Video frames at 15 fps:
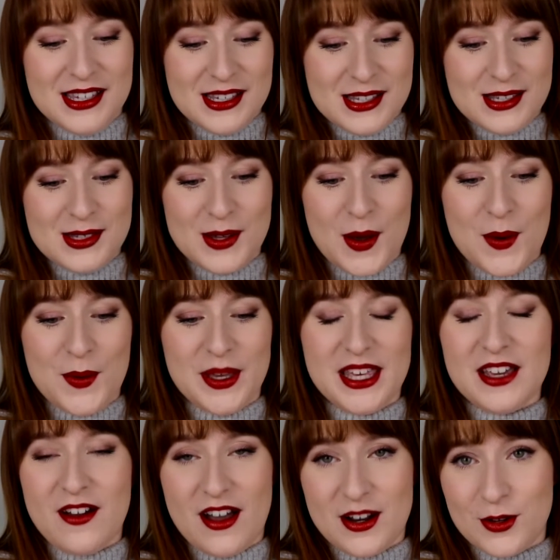So
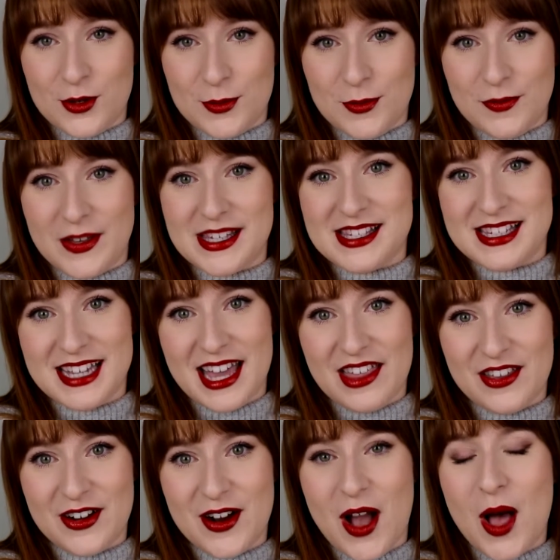he got a group of us
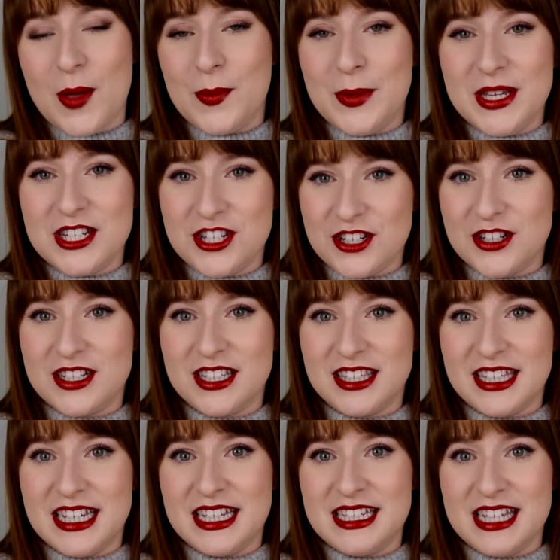together. I'll be sure to
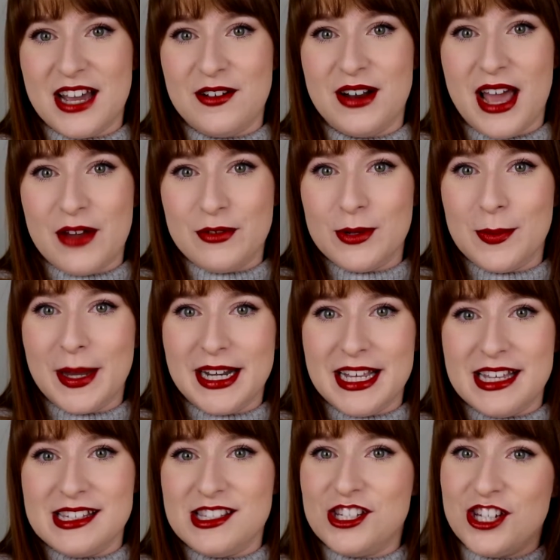link down
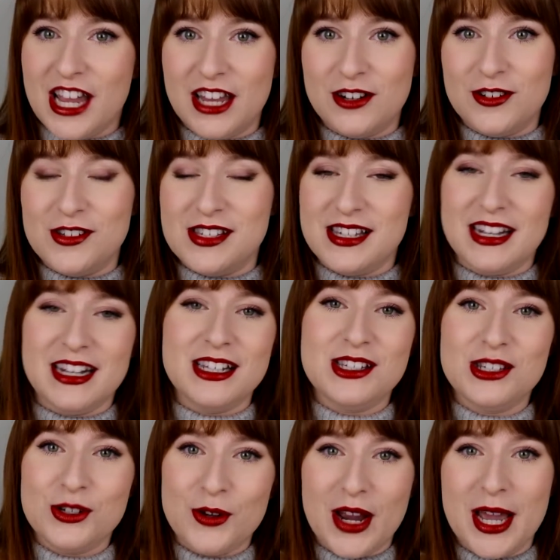everybody's channels and
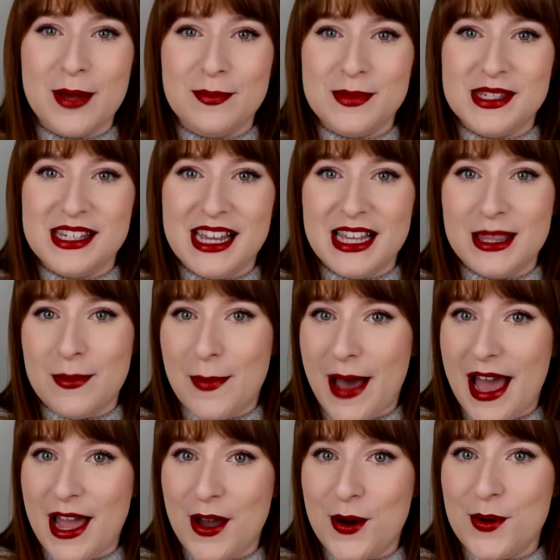Instagrams in the
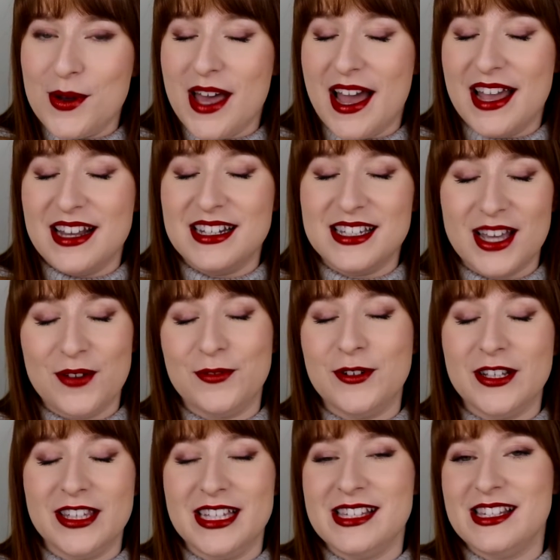bio. I
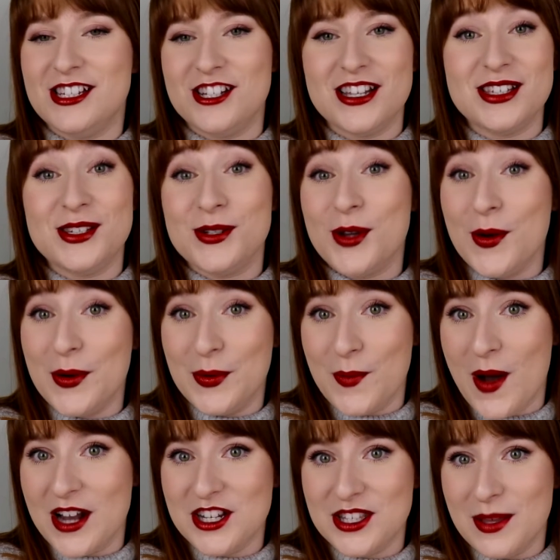definitely suggest you go and
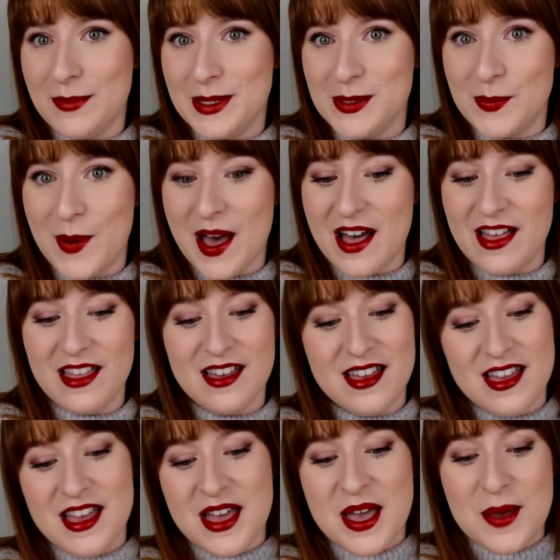watch them as well.
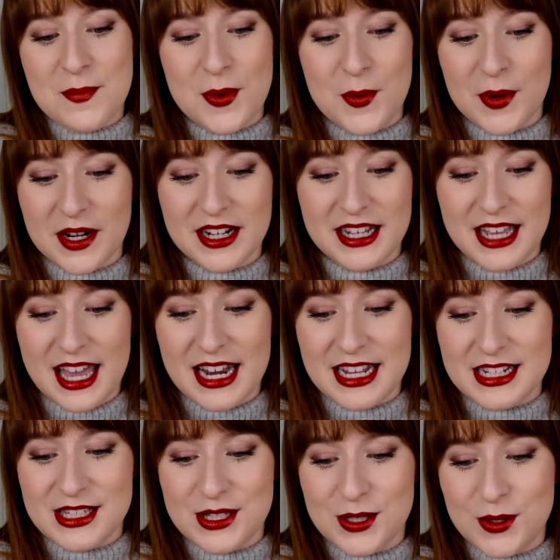But we're gonna get
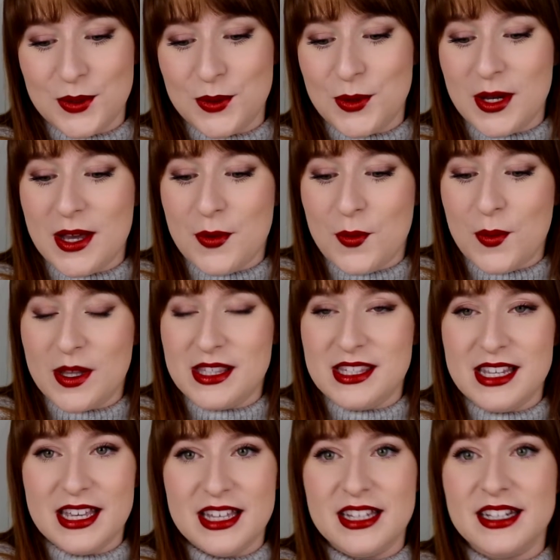into what's
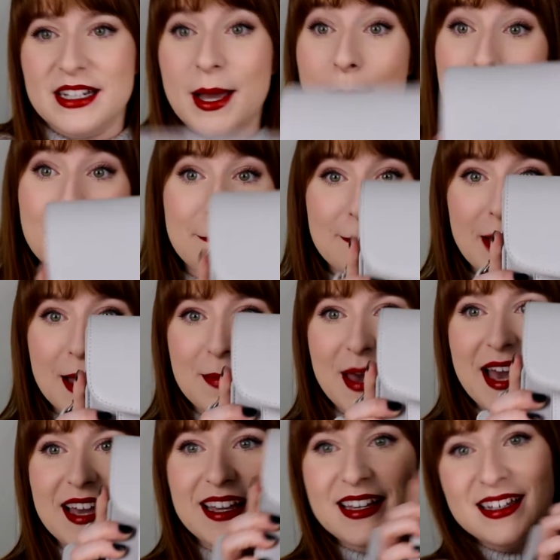in my
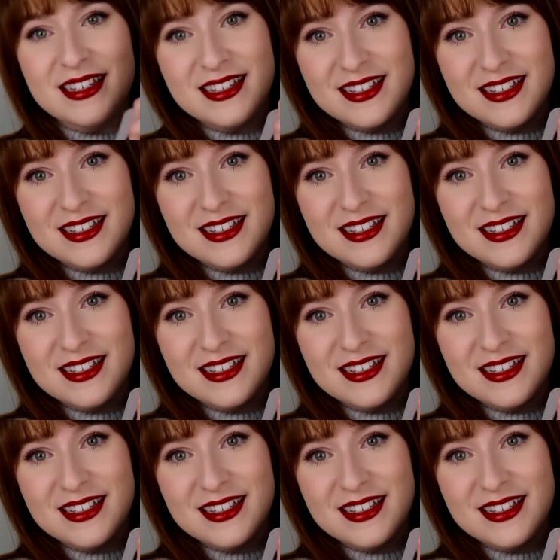bag.